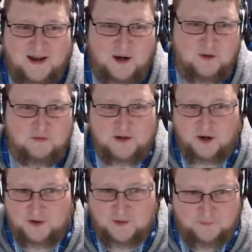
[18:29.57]
of
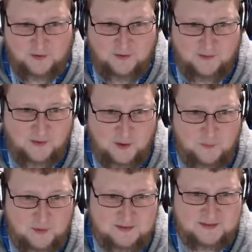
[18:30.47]
Carnival on
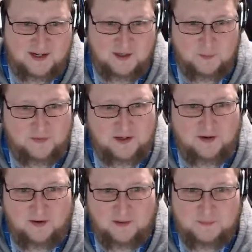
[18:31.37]
one side with the
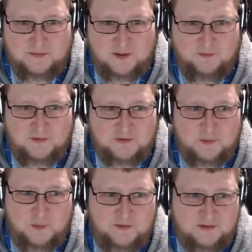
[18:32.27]
arms of the
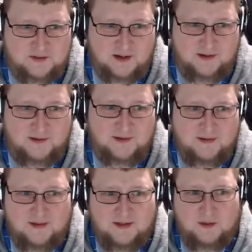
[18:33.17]
School of Design,
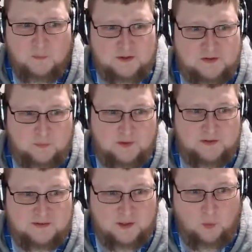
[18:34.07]
which
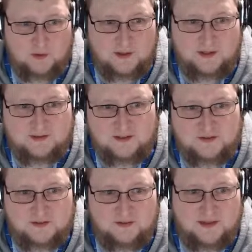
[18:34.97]
was the
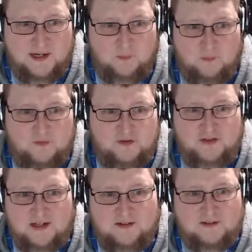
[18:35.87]
organization that
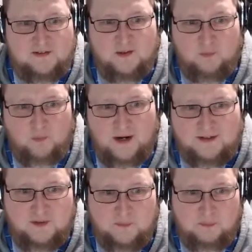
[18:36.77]
stages the
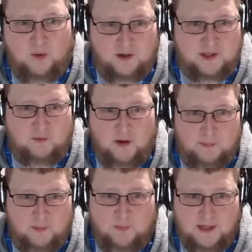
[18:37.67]
Rex Mardi Gras
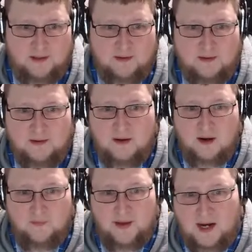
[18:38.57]
parade,
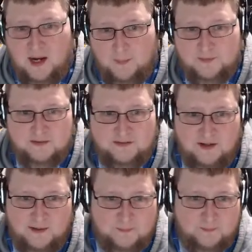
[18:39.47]
on the opposite side.